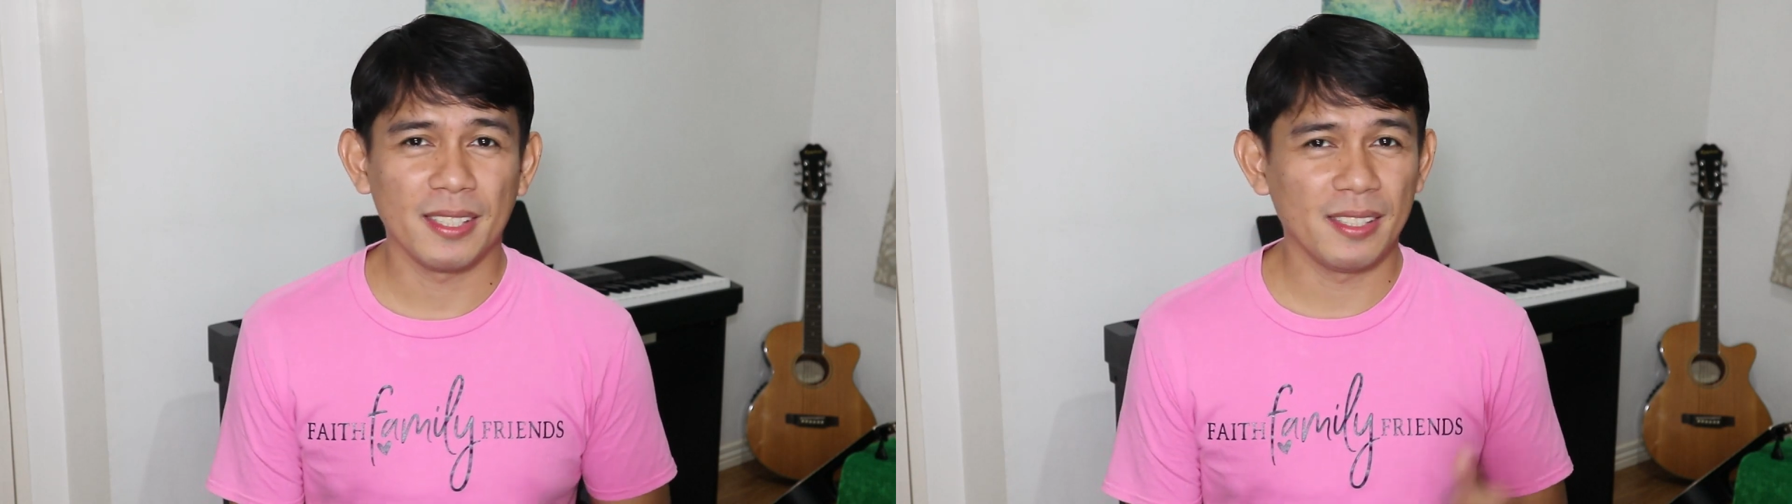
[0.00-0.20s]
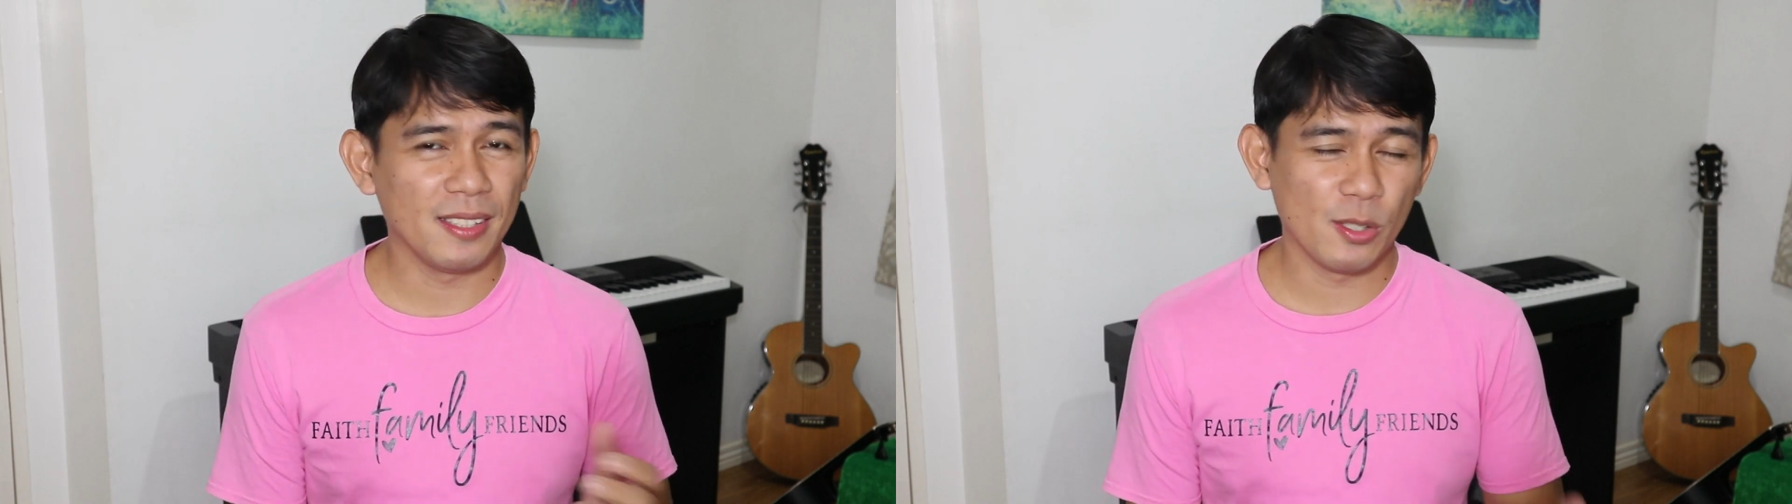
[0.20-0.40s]

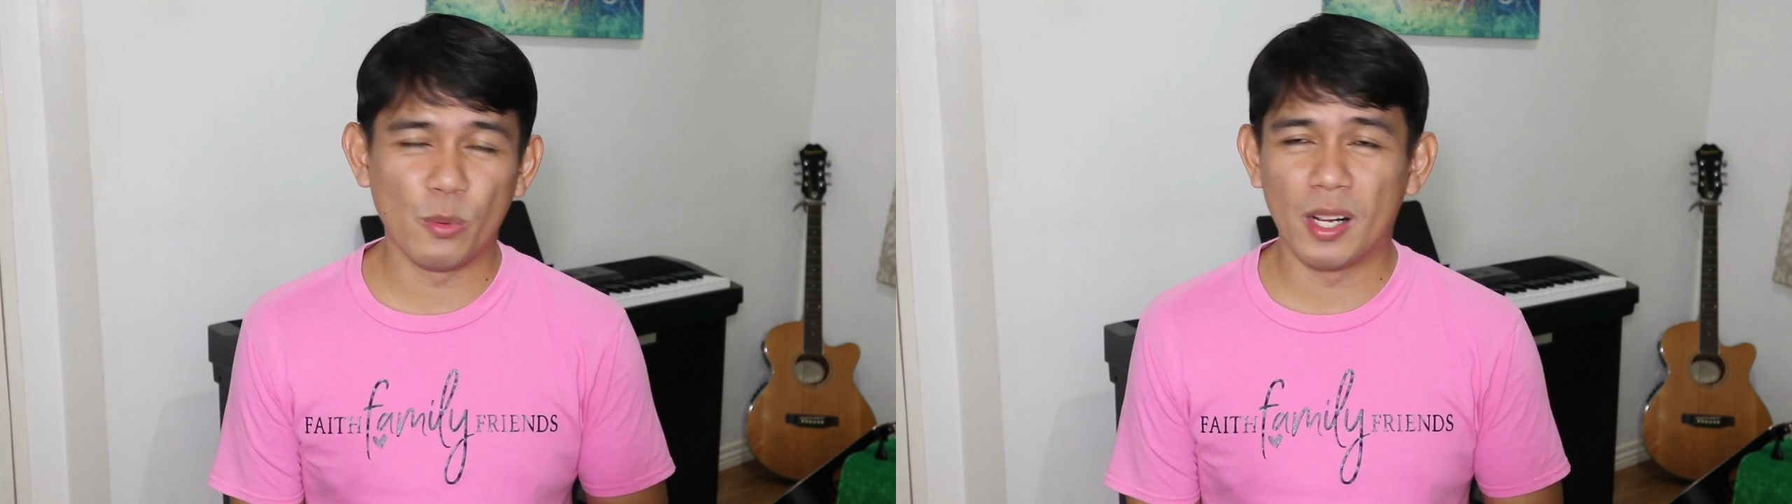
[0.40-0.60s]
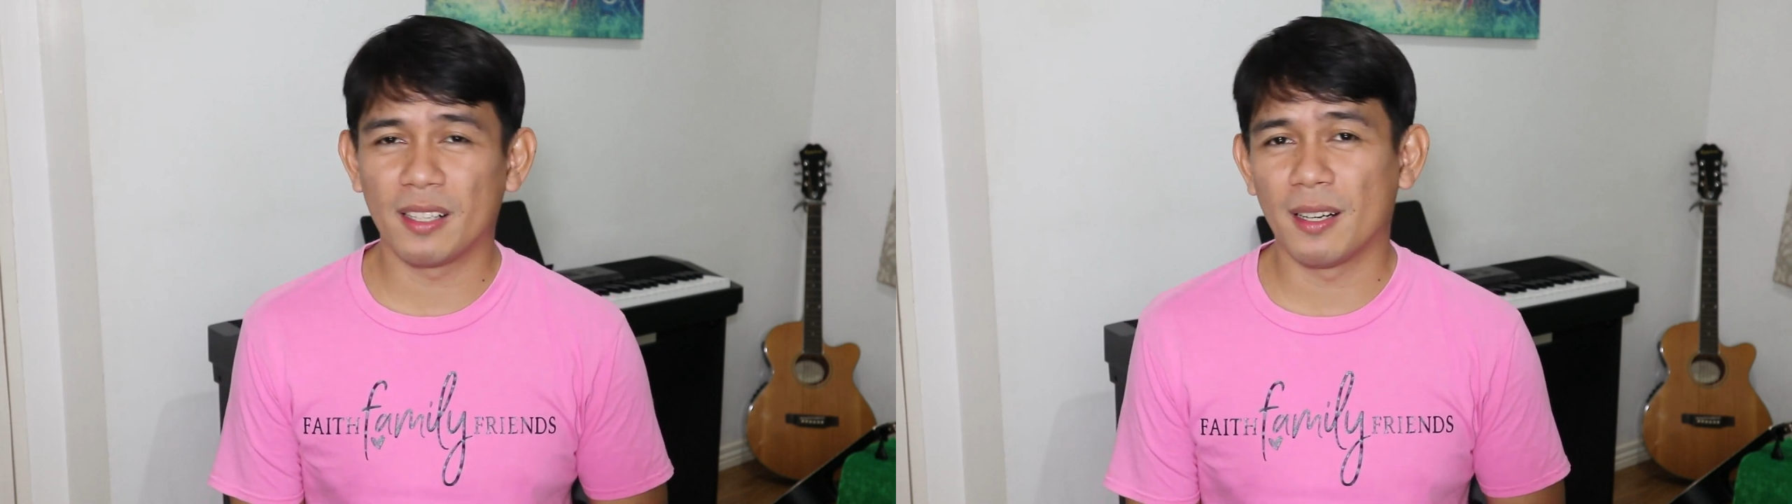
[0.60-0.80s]
in this
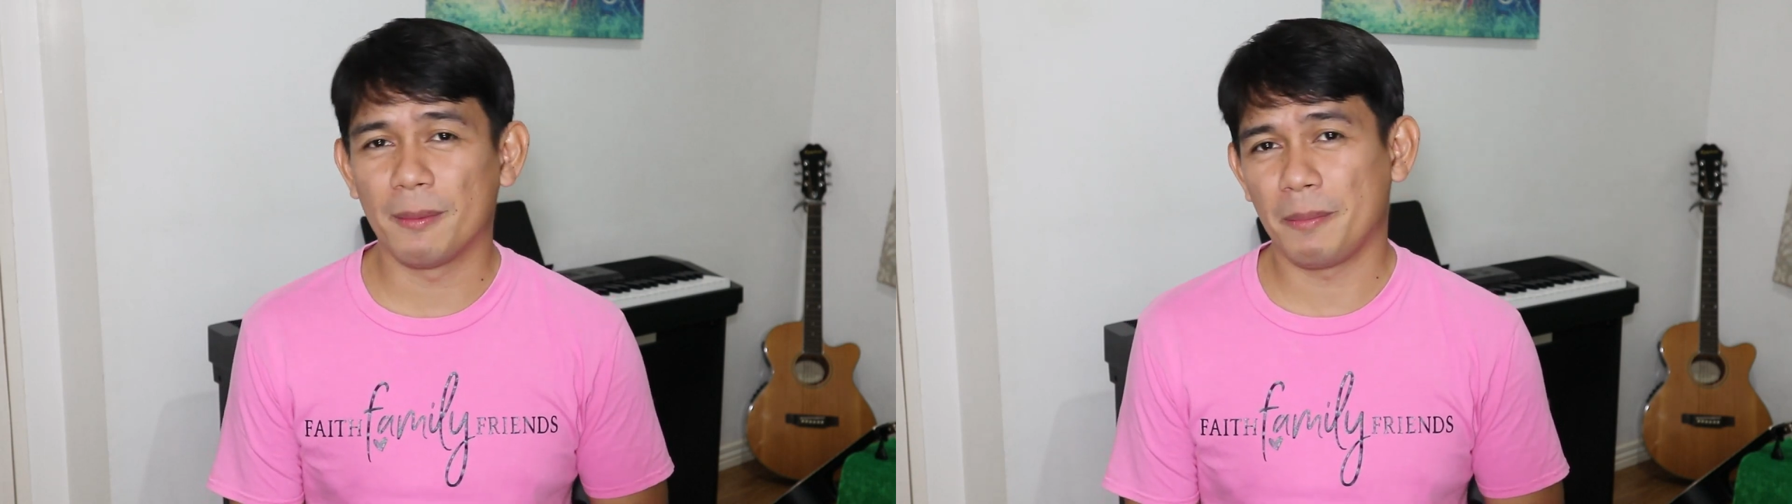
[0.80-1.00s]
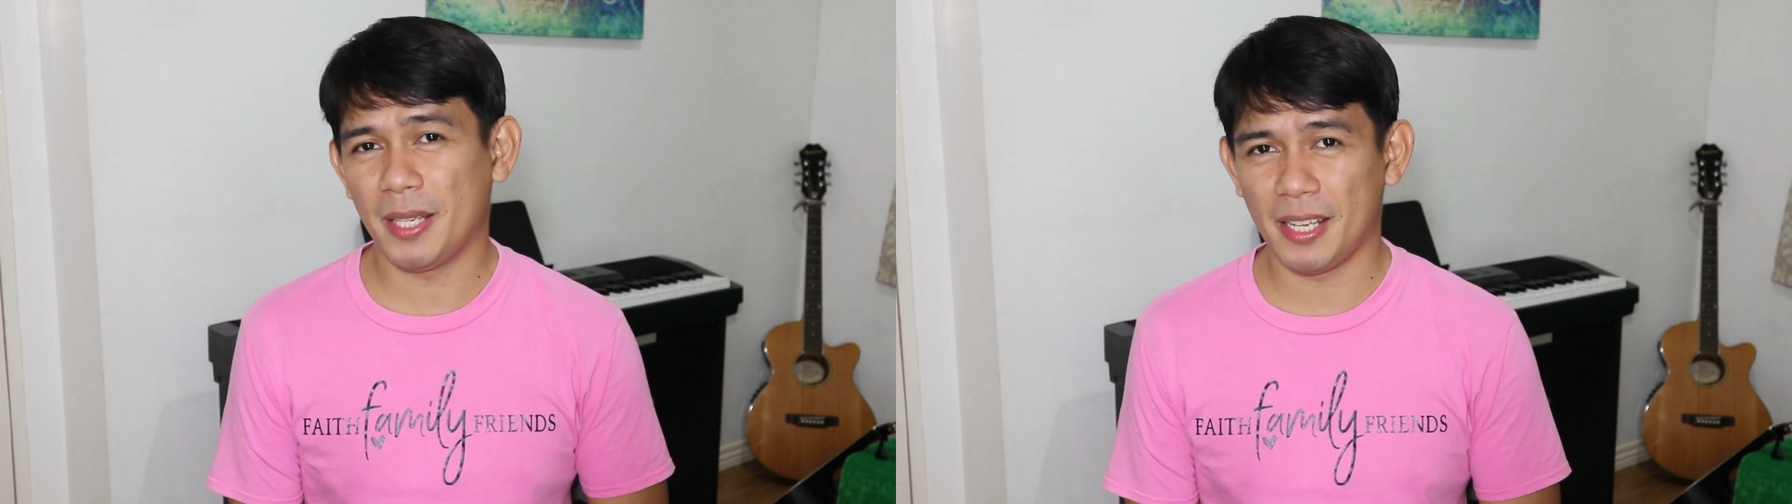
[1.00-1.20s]

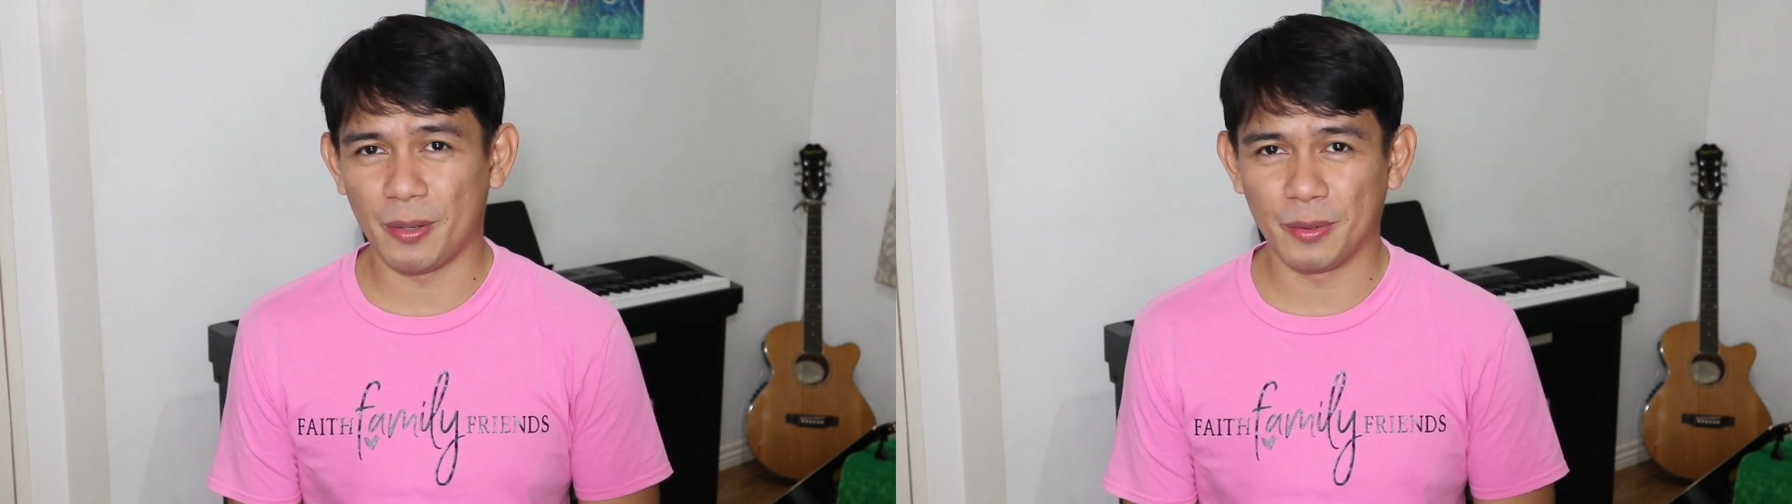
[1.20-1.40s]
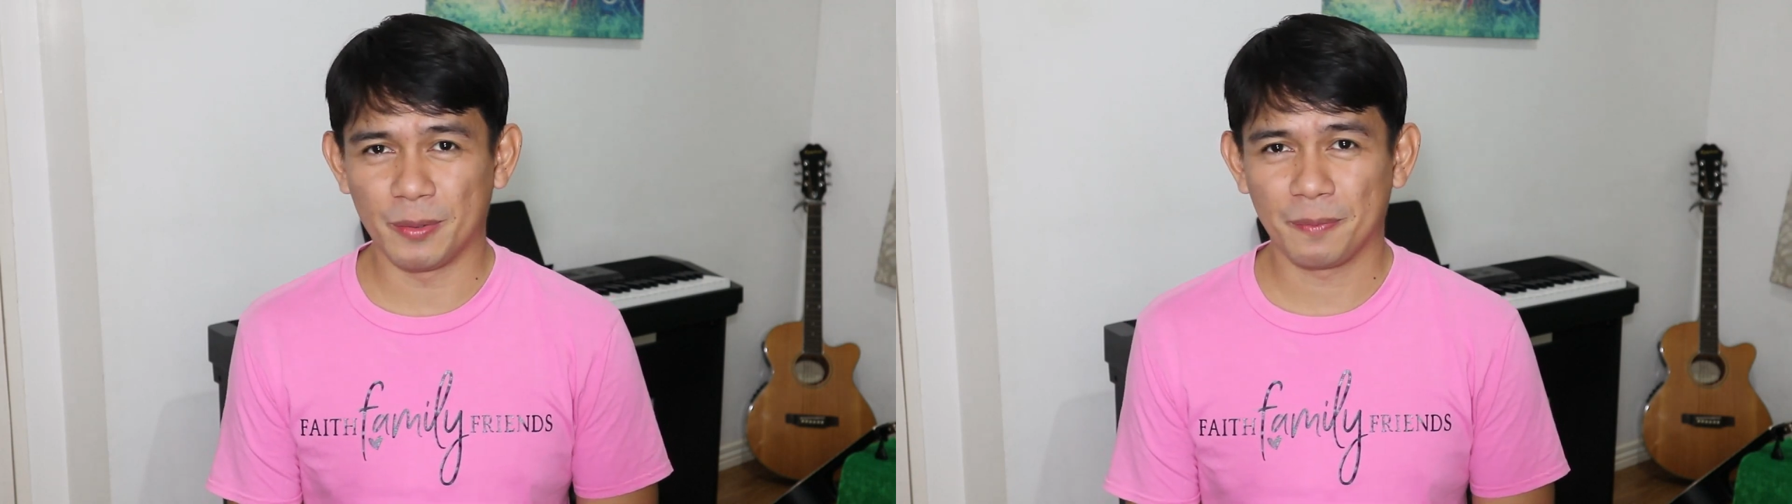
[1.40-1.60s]
welcome video.